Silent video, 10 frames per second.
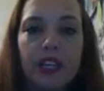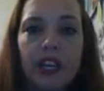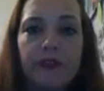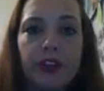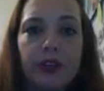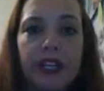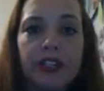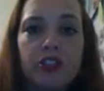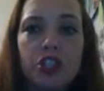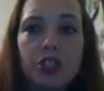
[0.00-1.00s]
If you're
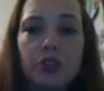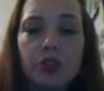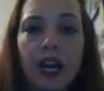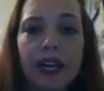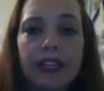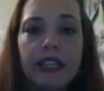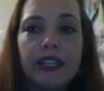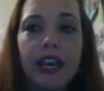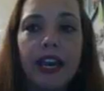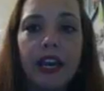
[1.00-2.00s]
into
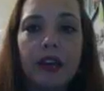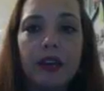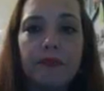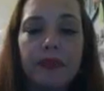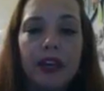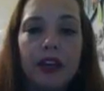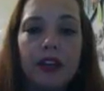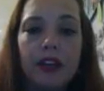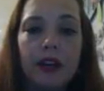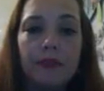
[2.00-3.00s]
hiking and
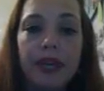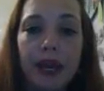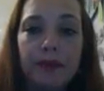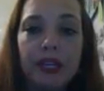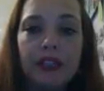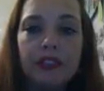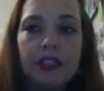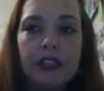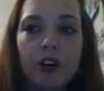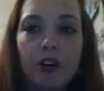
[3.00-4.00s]
camping,
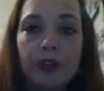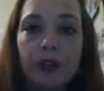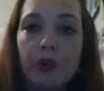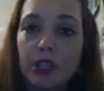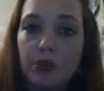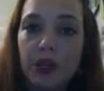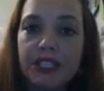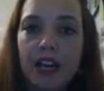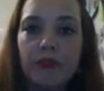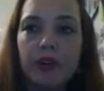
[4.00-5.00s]
hopefully the weather
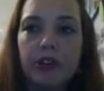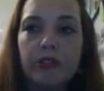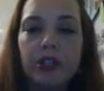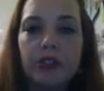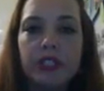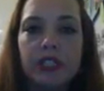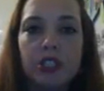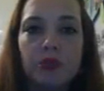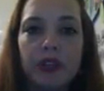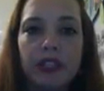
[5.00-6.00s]
works out for you. There is
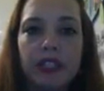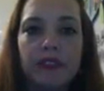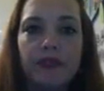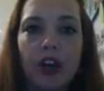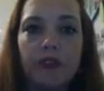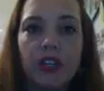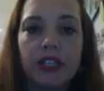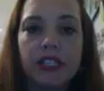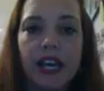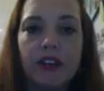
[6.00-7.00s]
this one that's involved
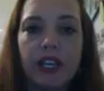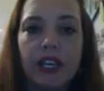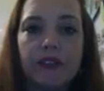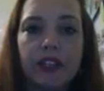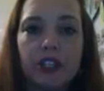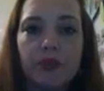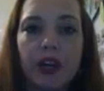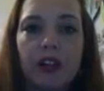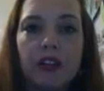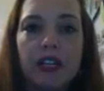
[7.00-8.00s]
on Saturday evening as
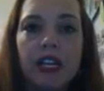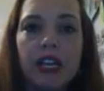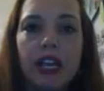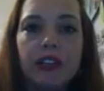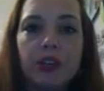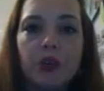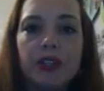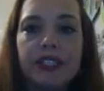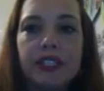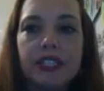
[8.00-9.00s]
well. And then of
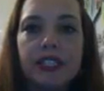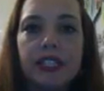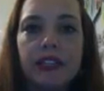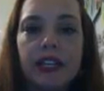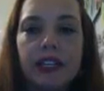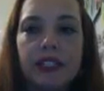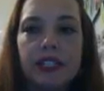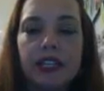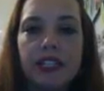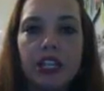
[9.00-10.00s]
course this is Sunday's
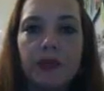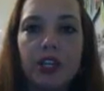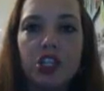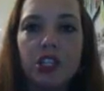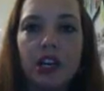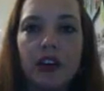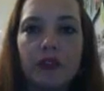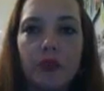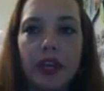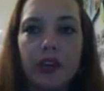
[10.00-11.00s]
continuation
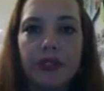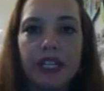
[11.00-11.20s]
of Waco